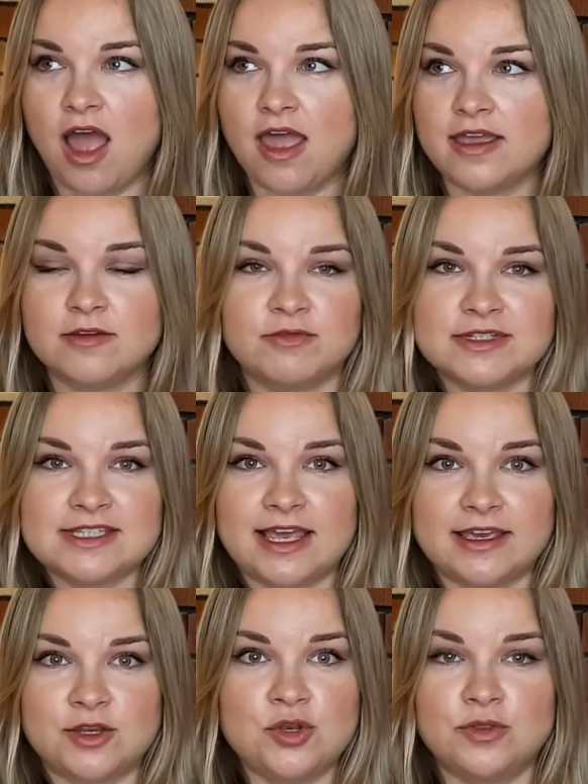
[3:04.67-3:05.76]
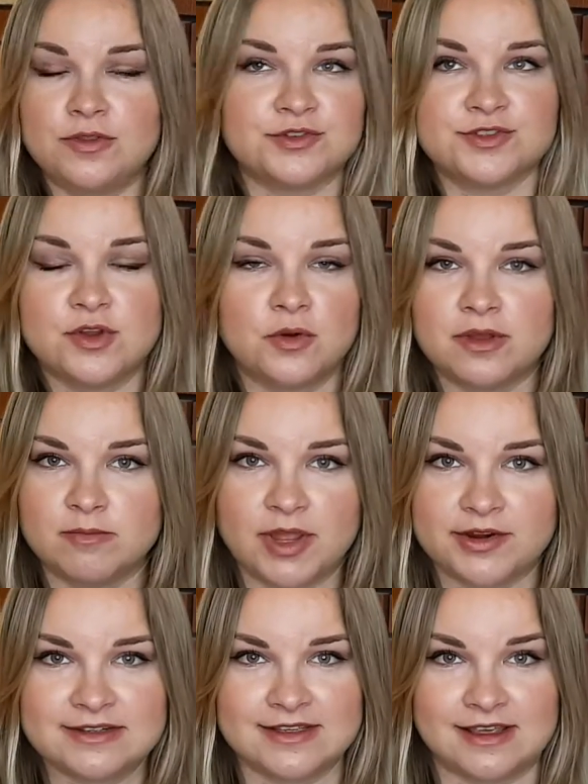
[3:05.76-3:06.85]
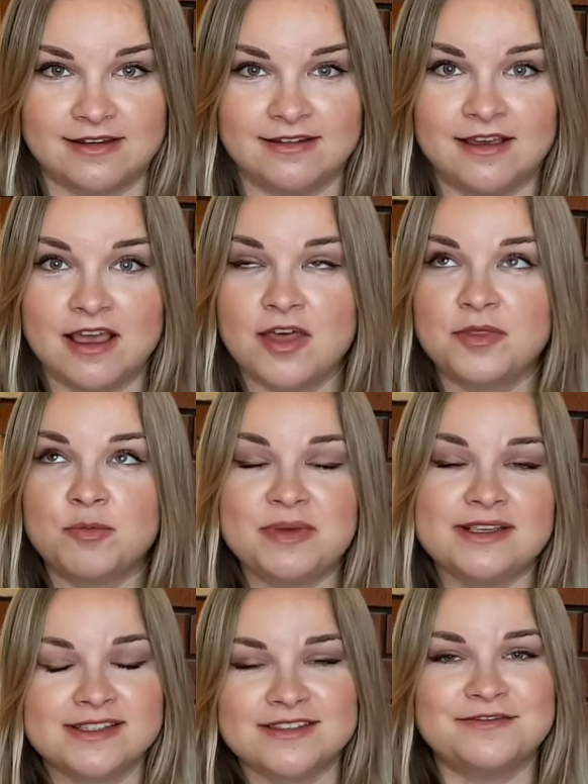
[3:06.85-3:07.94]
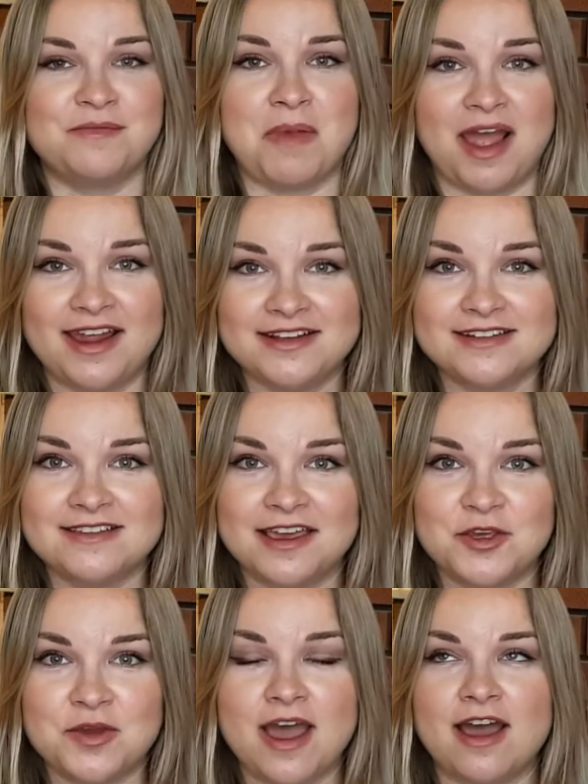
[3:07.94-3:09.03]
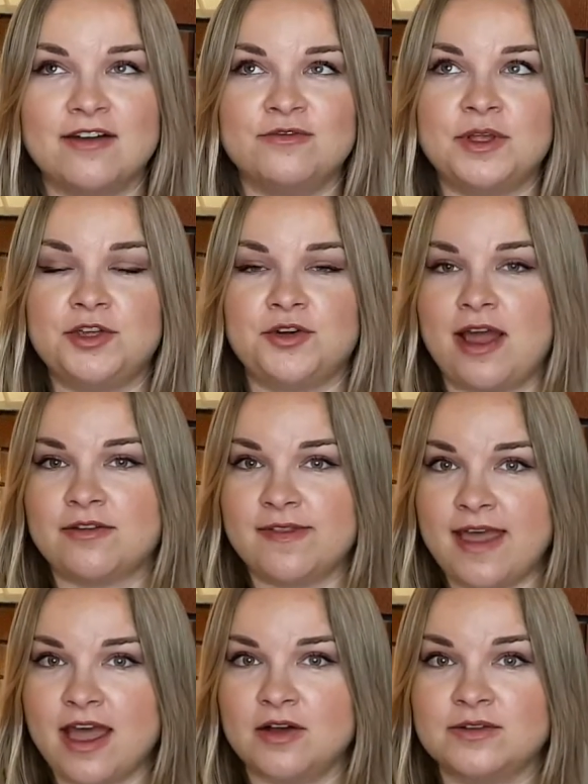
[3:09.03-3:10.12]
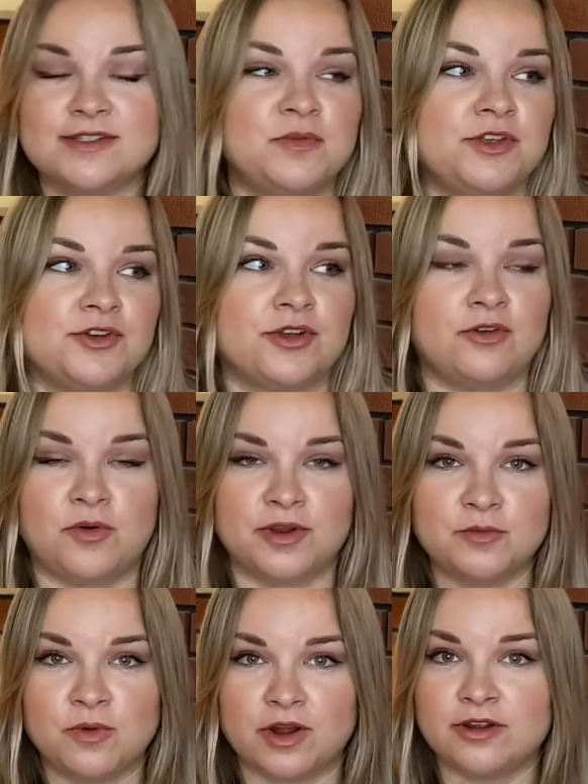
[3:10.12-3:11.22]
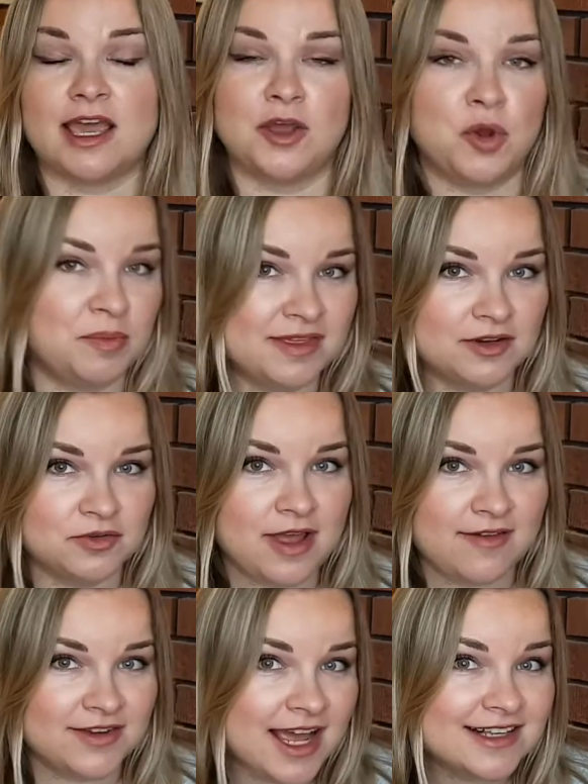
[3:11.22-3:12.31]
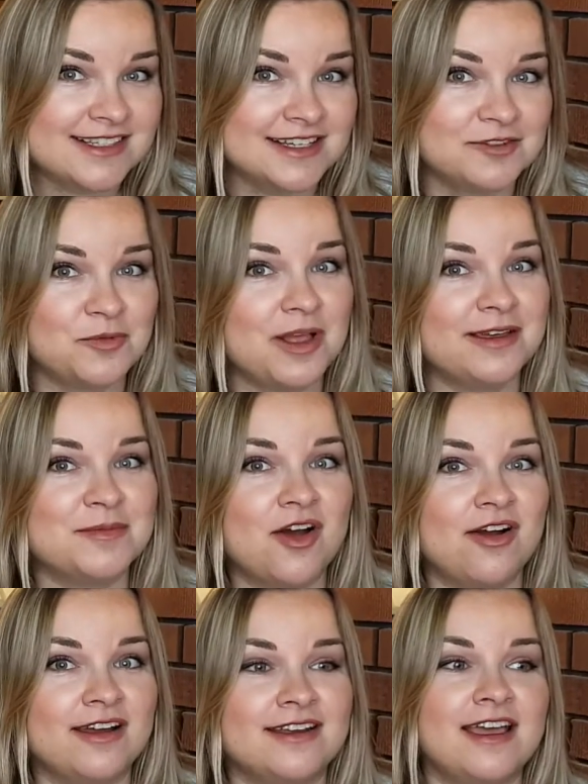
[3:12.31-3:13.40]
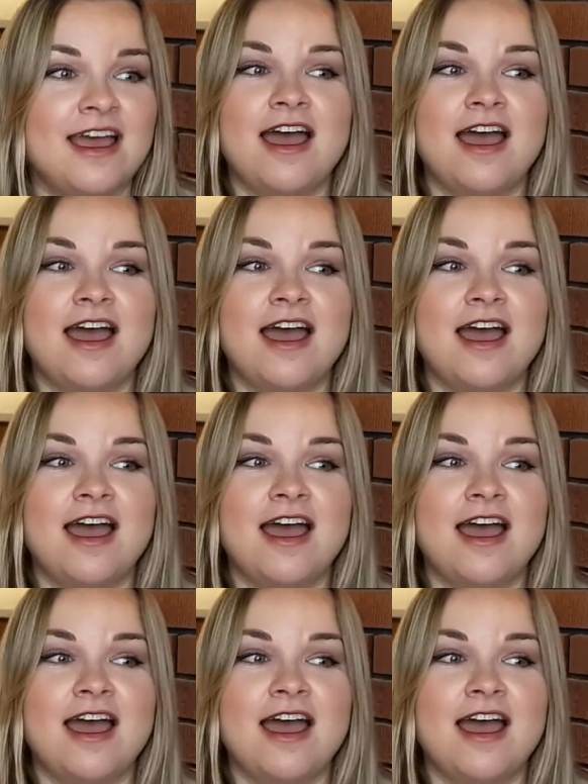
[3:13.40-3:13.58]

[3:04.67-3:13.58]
It was like there's no comparison. The peace of mind that you have when you're out of the house, when you're going to work. I hope they don't have an accident while I'm gone.